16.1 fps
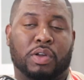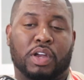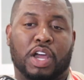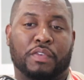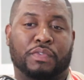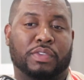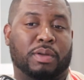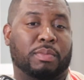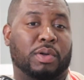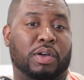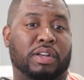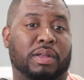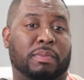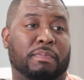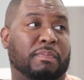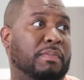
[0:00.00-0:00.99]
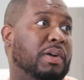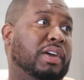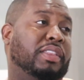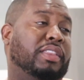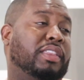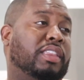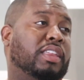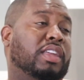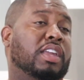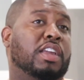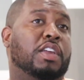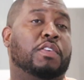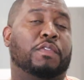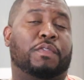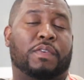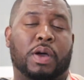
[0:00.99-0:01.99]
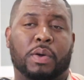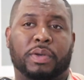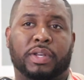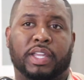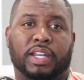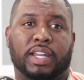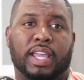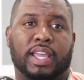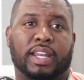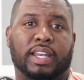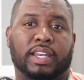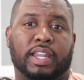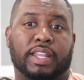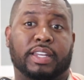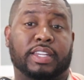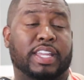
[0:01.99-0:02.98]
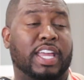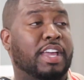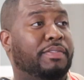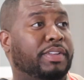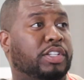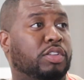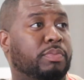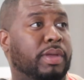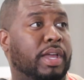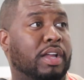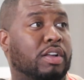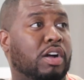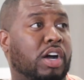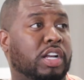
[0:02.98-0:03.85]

number after about a month, found it and gave it to me.